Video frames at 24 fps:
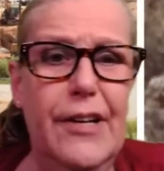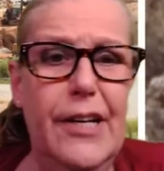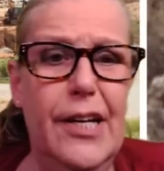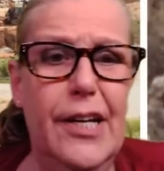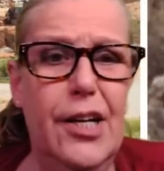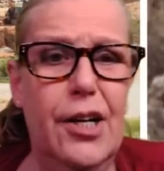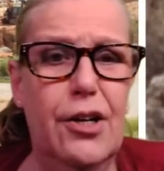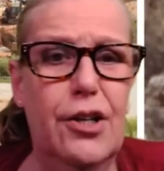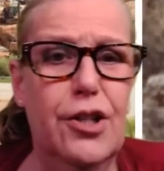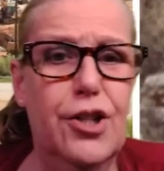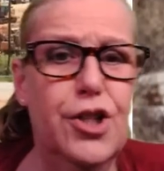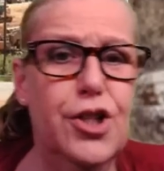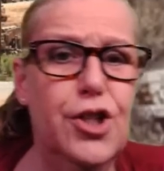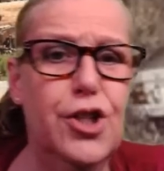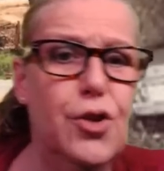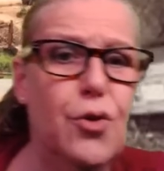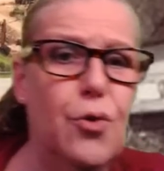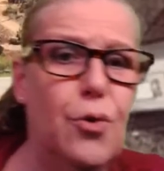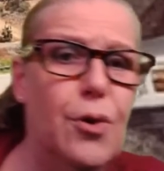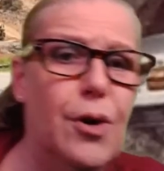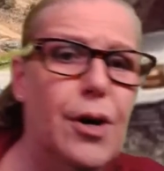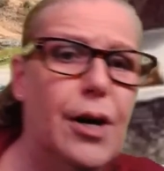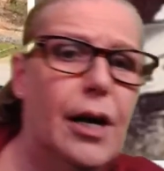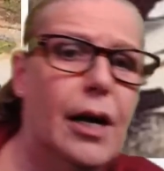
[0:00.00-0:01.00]
here and she's
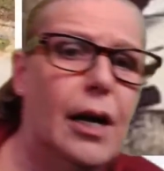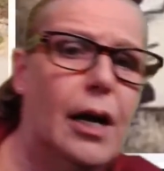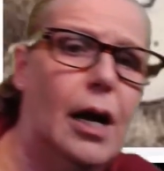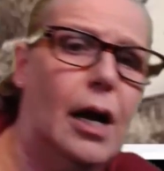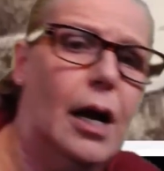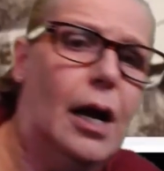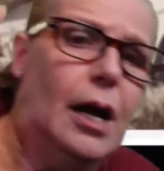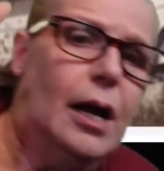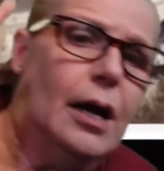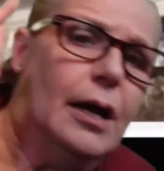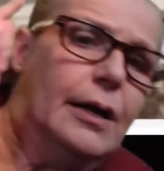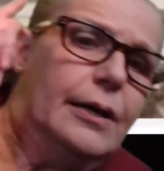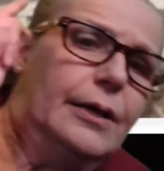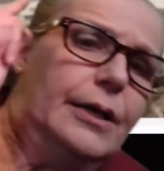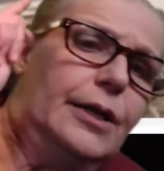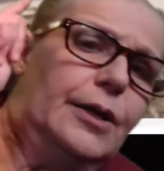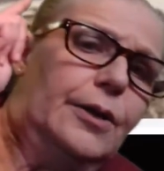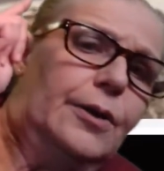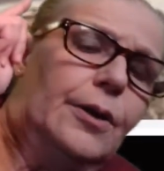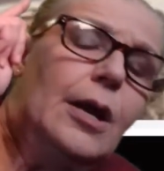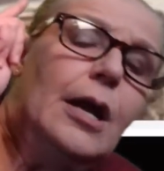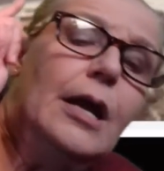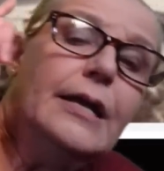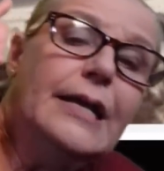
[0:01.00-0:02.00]
going
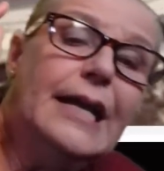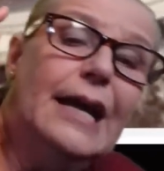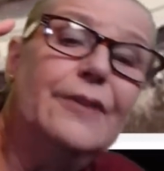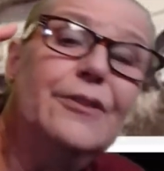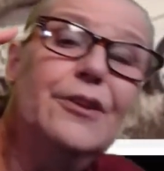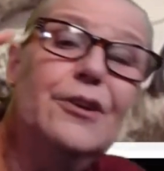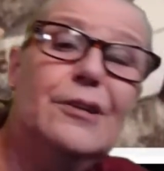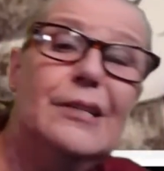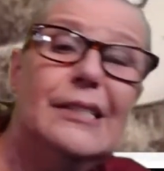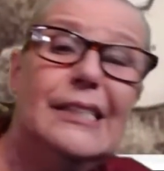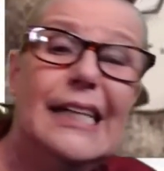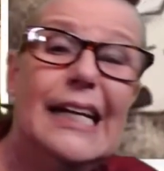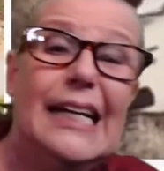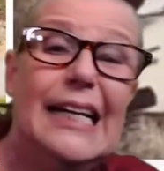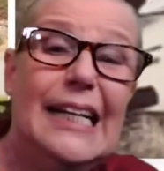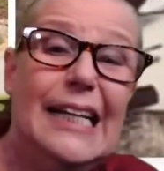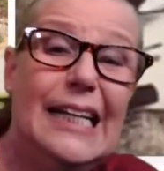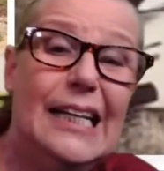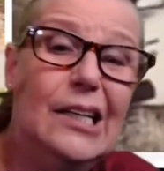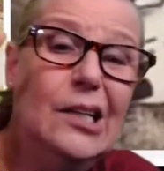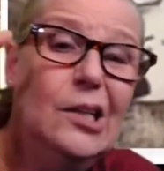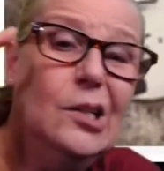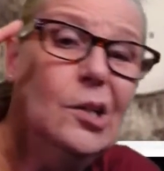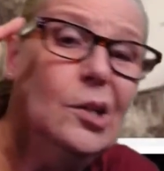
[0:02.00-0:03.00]
here. Now there is a
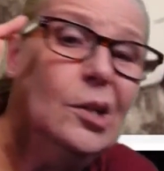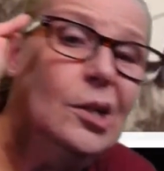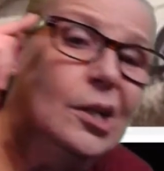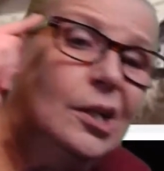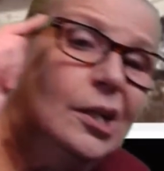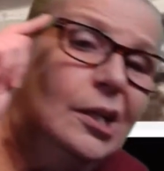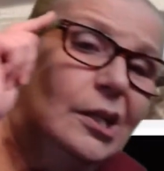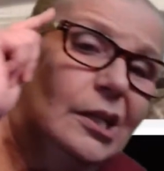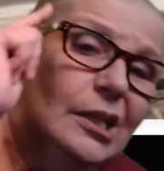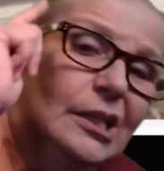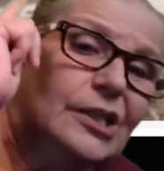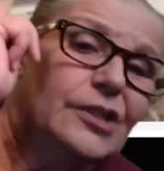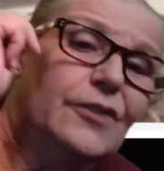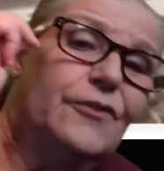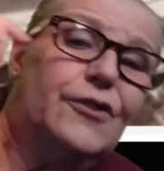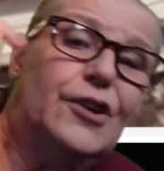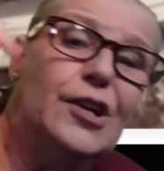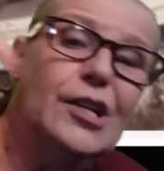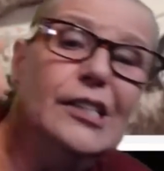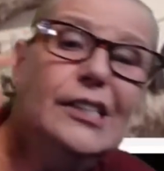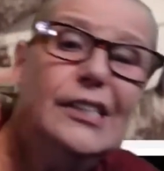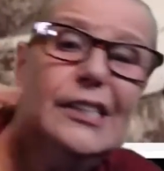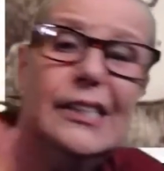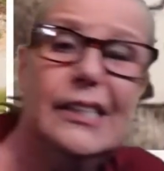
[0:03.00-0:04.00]
hill. It's a
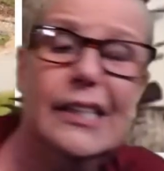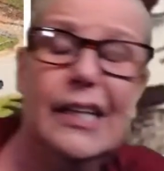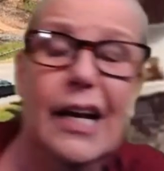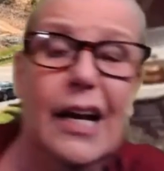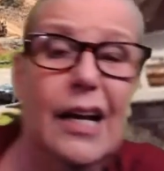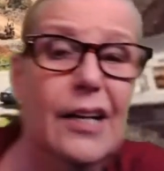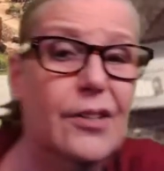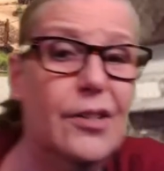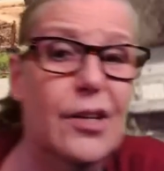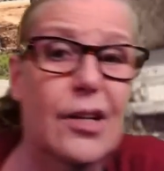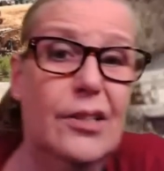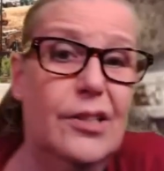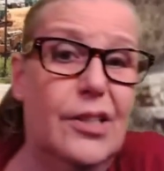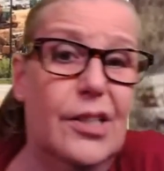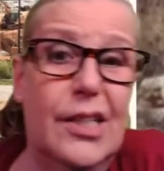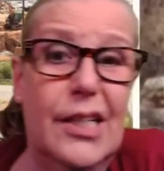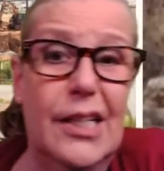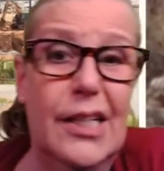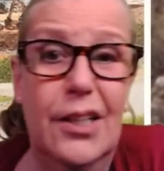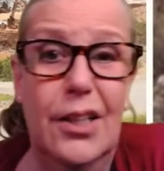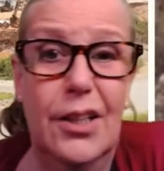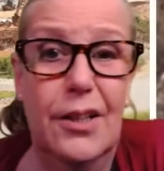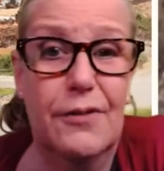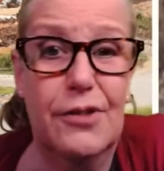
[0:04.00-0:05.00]
very as a
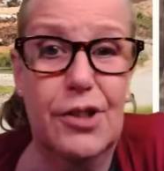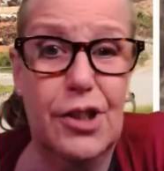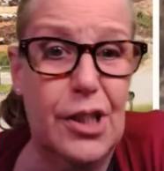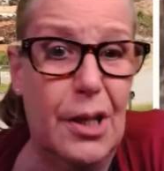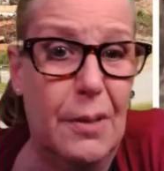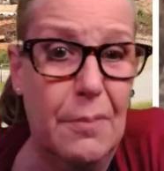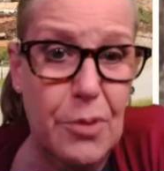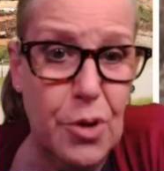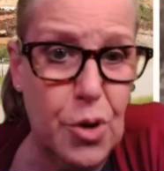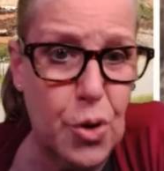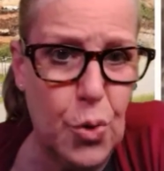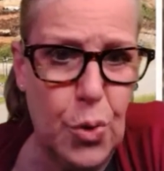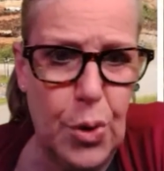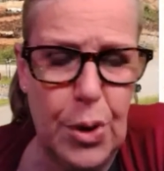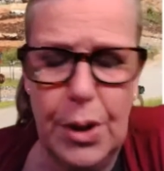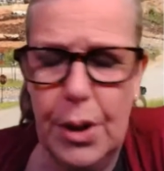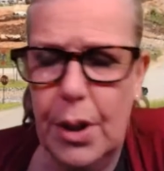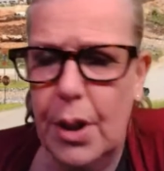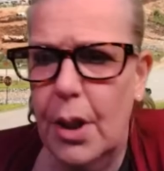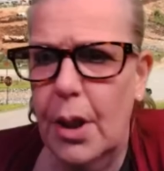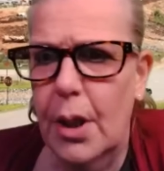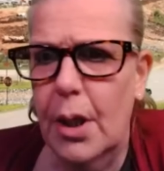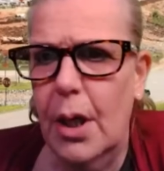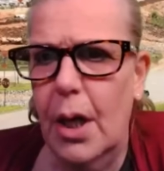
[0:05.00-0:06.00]
hill of some sort.
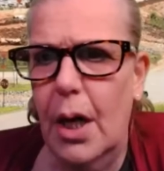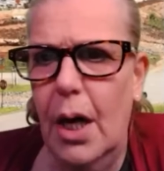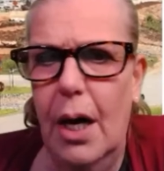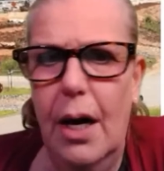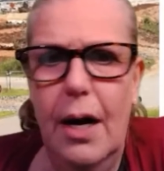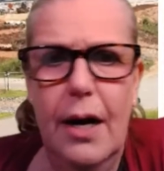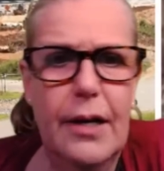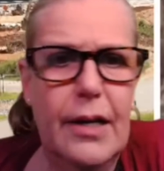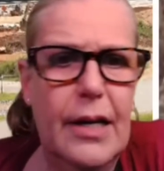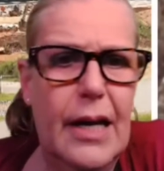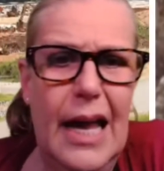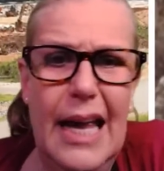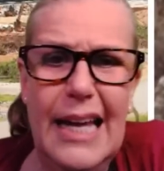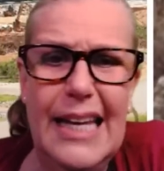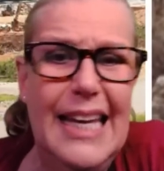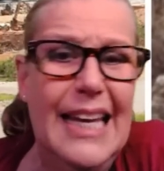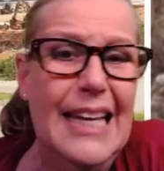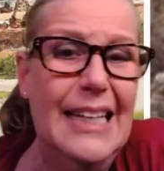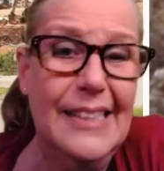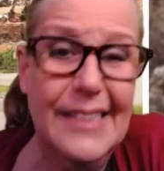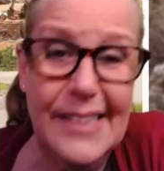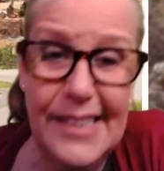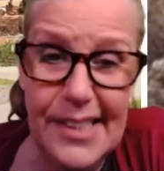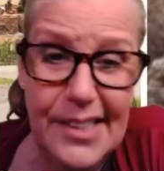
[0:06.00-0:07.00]
Uh, I, can, I
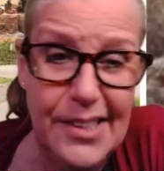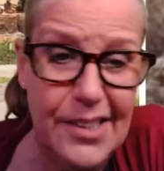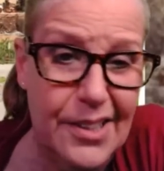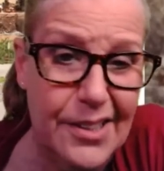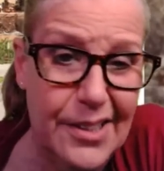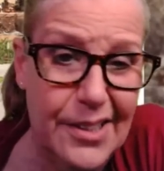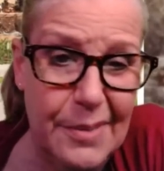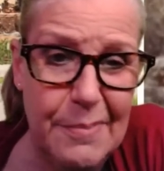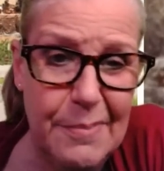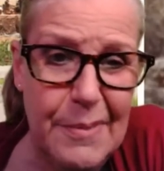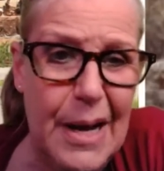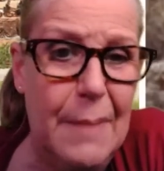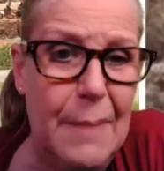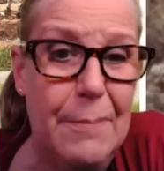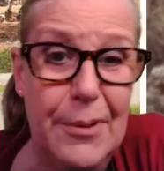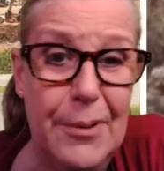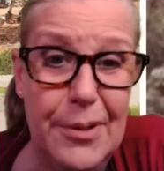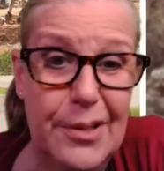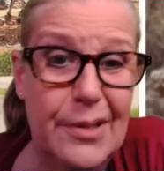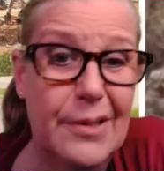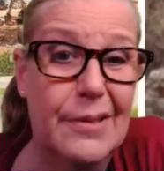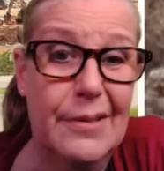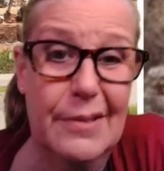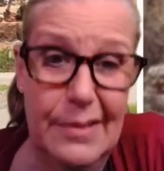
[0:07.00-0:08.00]
can't see it on the map, but
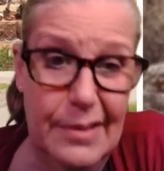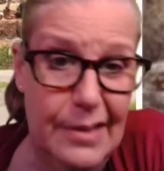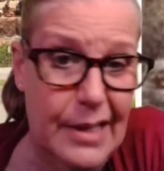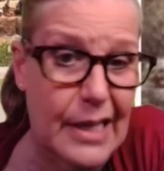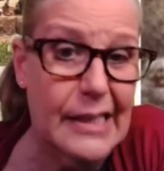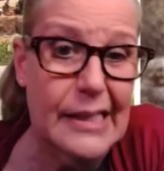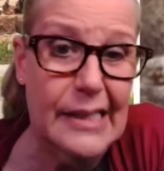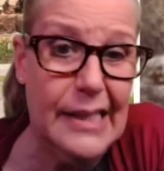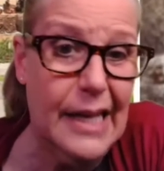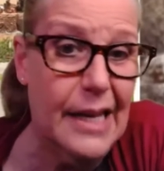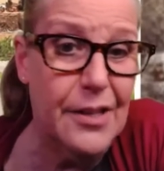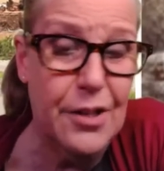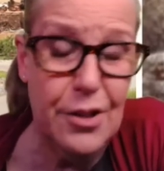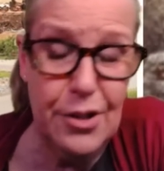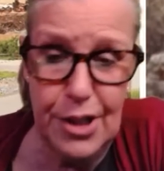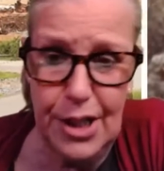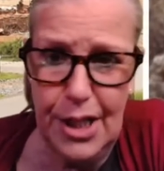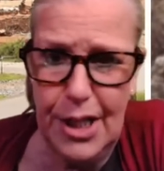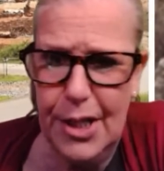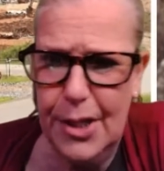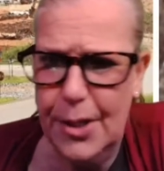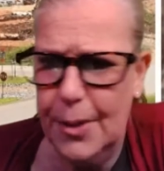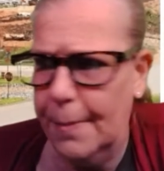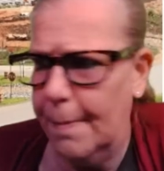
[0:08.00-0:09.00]
they say there's a
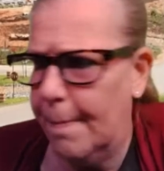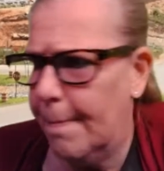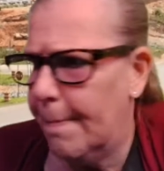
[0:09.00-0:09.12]
hill